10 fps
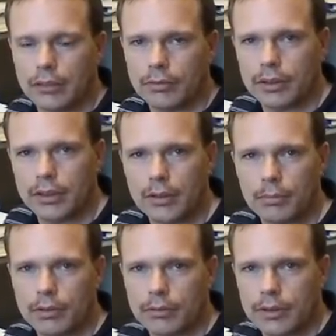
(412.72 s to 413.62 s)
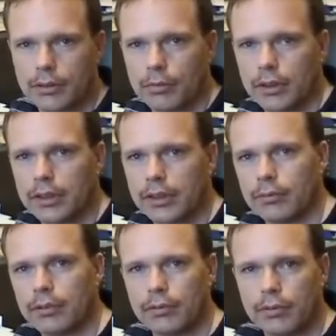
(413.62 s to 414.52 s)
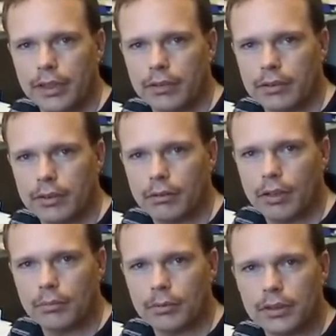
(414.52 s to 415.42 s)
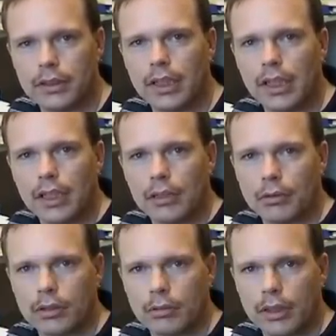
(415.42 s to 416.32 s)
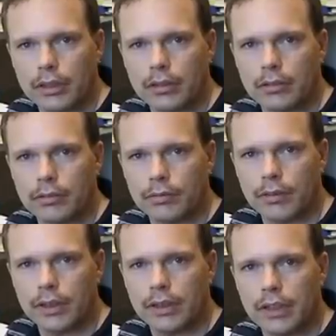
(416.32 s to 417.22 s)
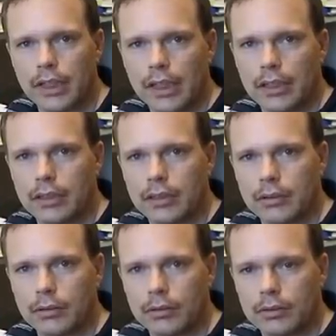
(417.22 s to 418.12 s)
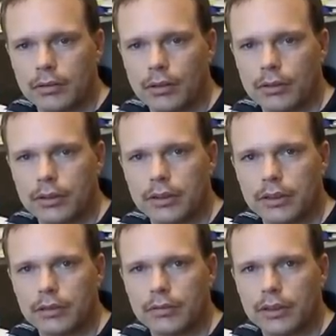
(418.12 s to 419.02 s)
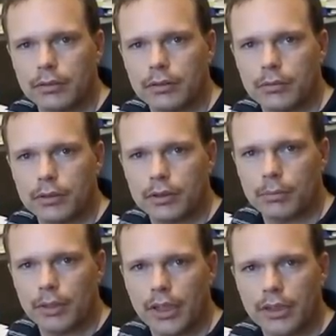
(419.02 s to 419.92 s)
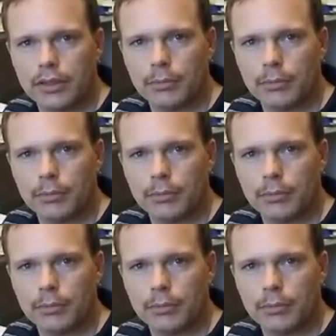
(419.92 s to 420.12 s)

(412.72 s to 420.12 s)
For example, we are working with radio astronomers who are trying to find the origins of the universe by large